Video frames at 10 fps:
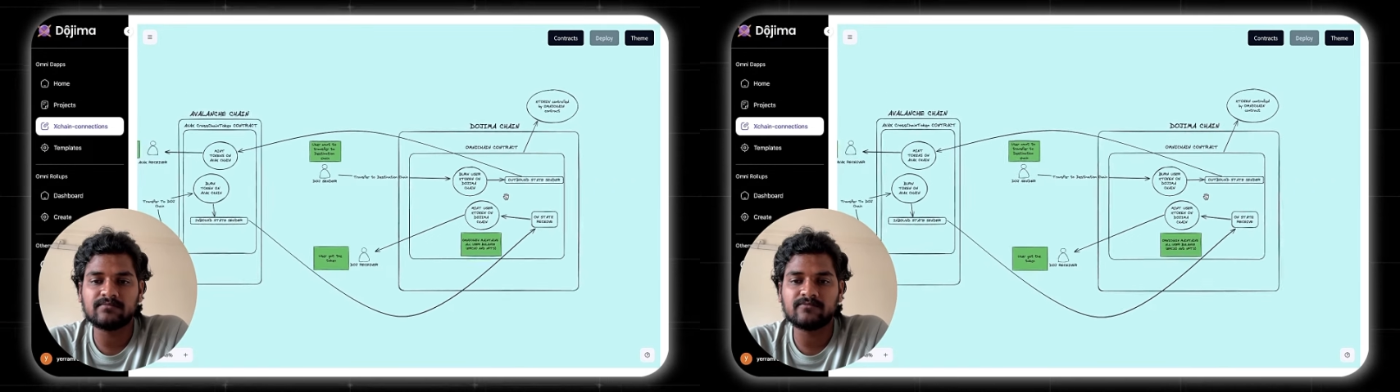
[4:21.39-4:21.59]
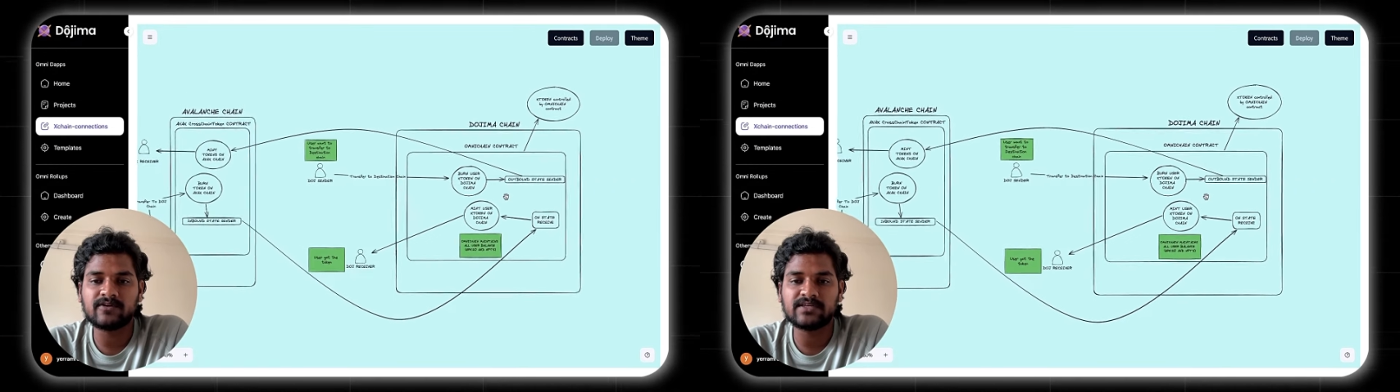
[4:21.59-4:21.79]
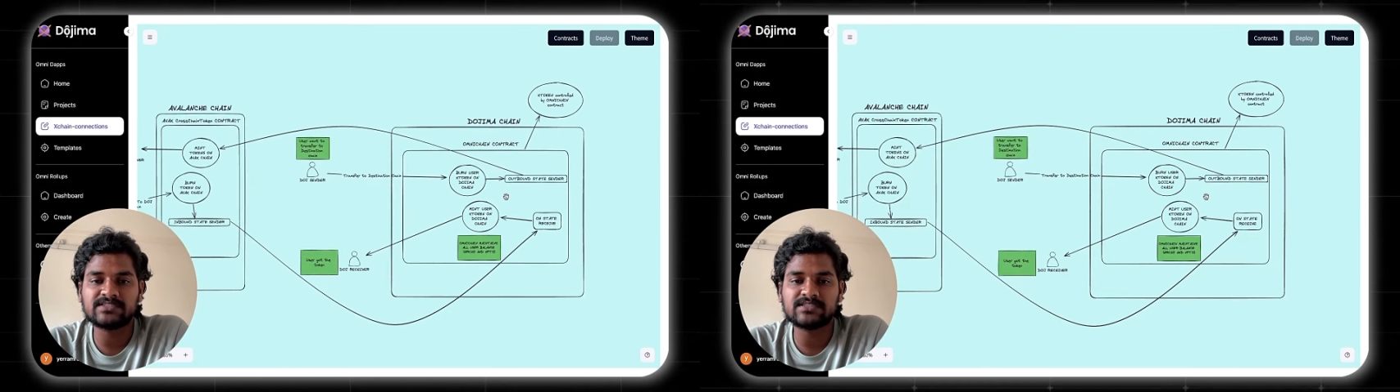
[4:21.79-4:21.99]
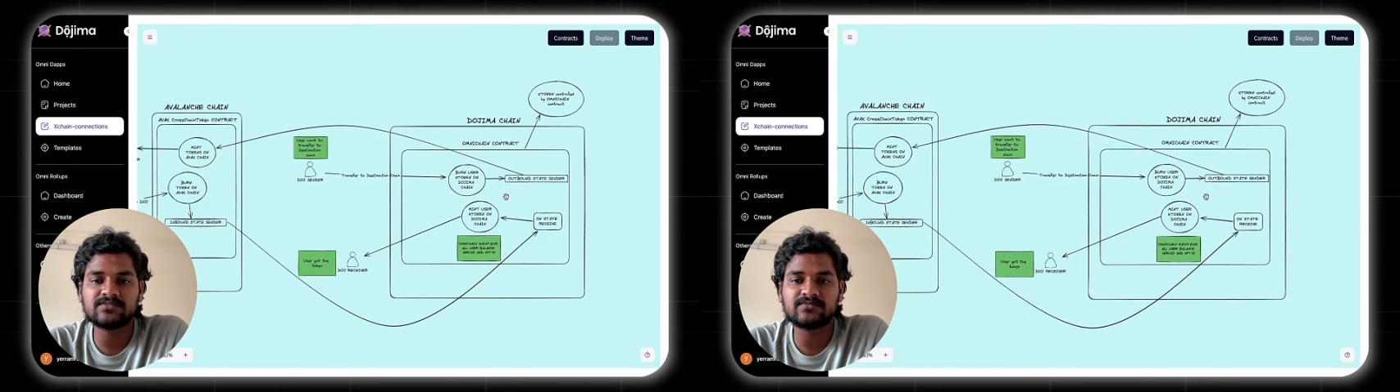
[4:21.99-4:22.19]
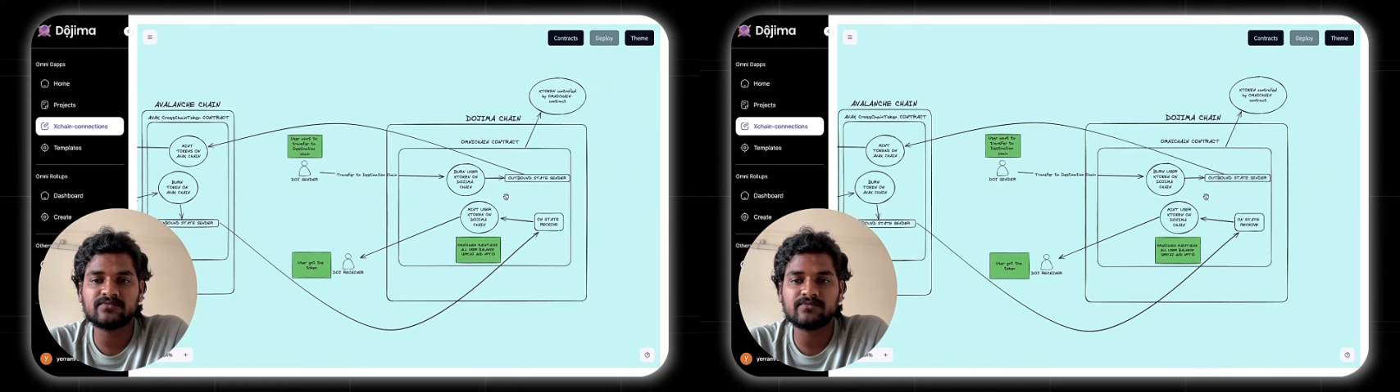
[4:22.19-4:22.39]

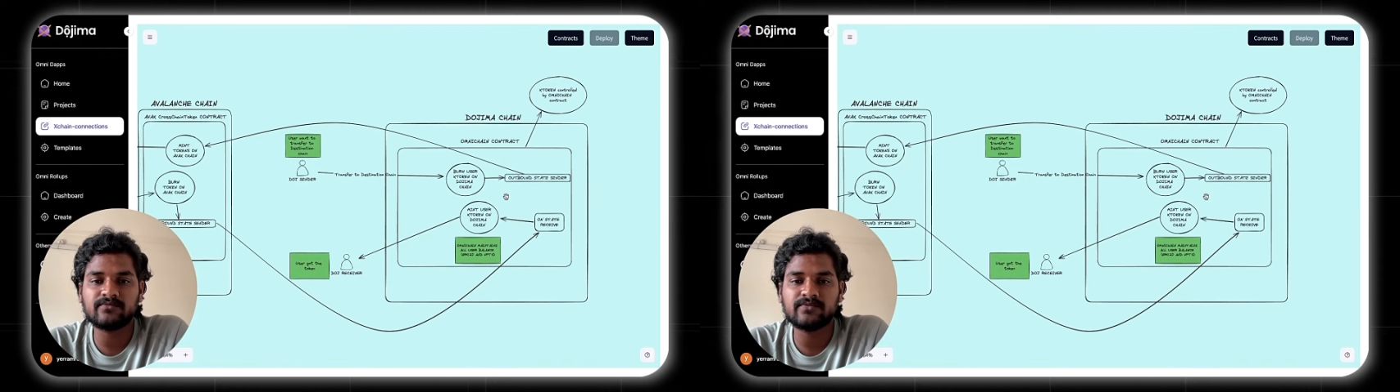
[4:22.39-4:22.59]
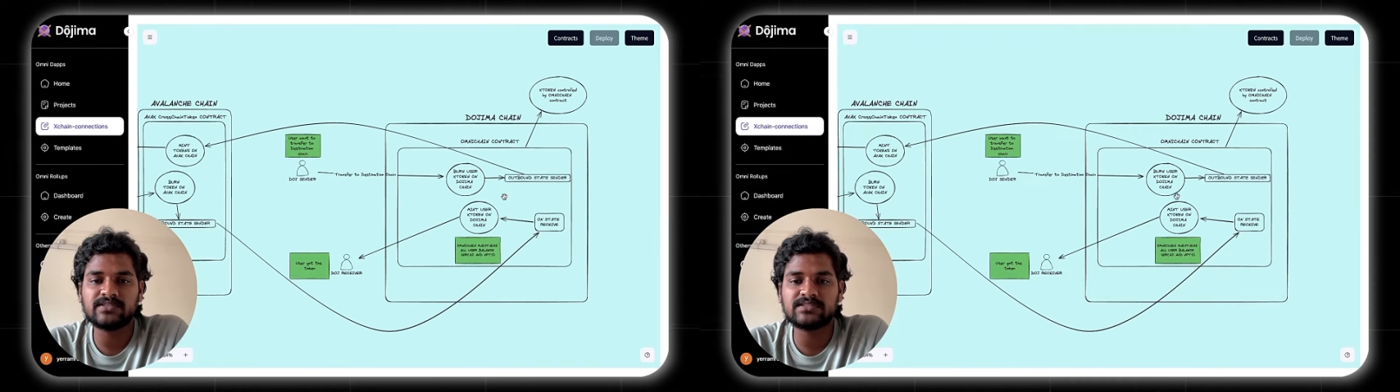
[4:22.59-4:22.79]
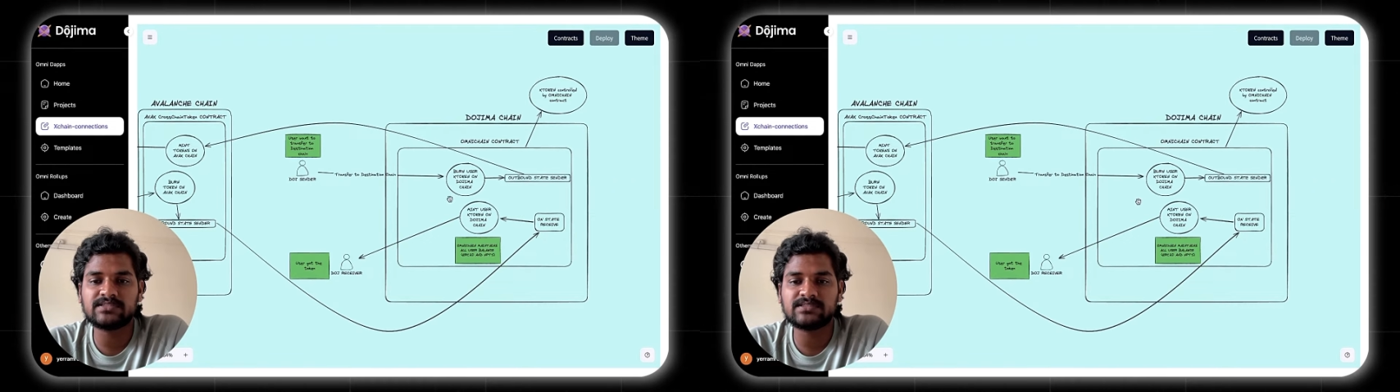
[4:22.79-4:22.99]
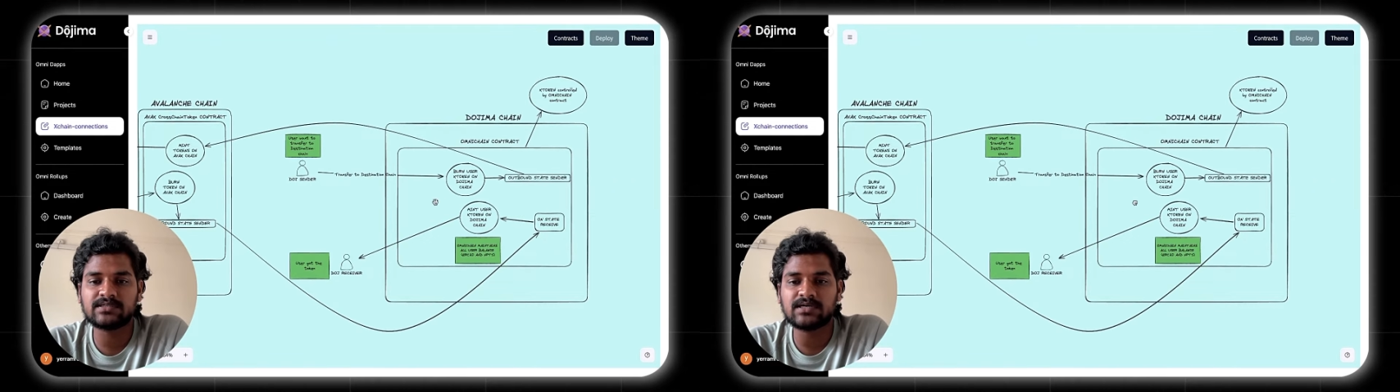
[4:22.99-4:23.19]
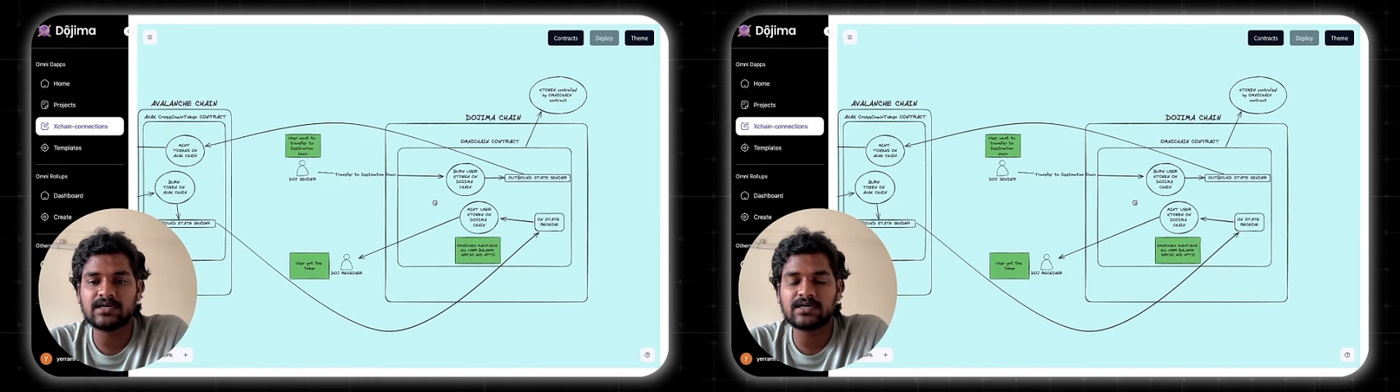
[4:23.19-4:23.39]
functions which
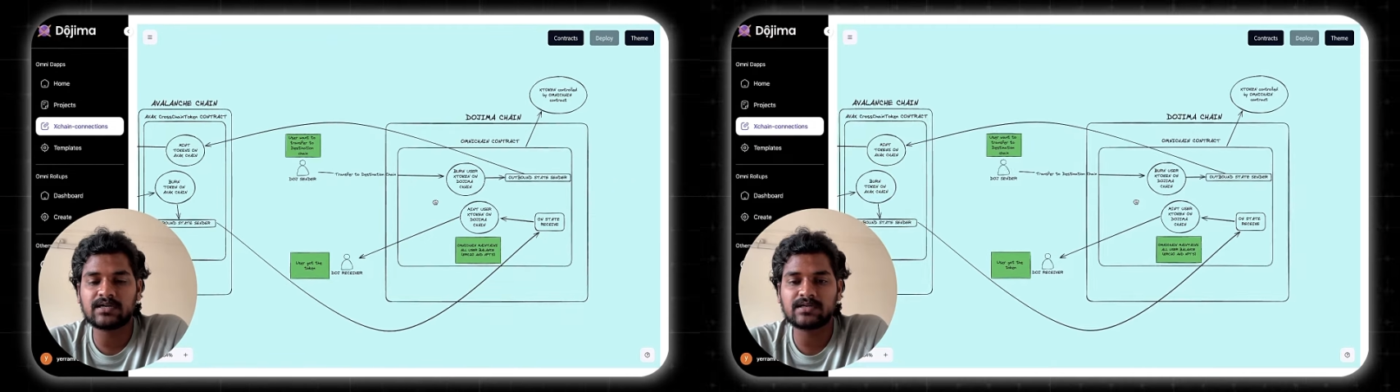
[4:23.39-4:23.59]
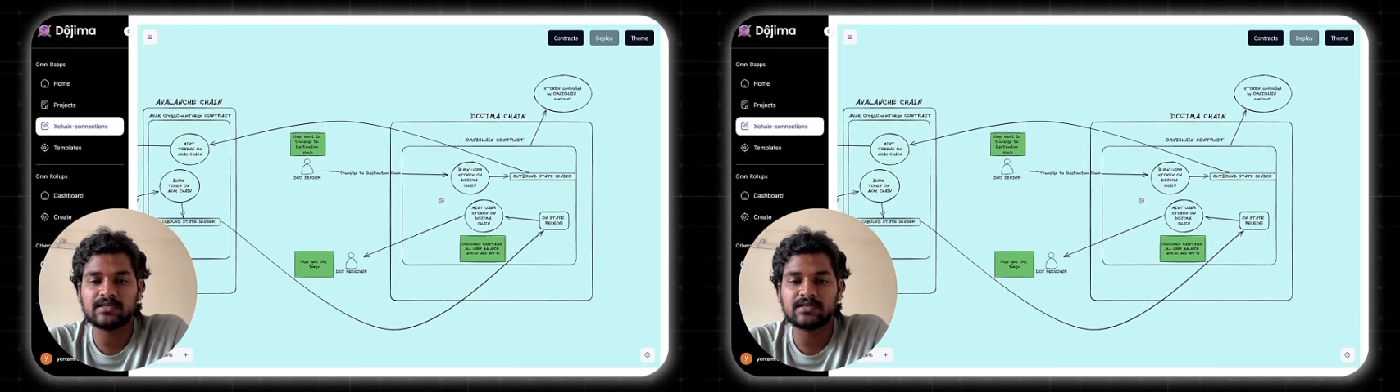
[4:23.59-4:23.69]
are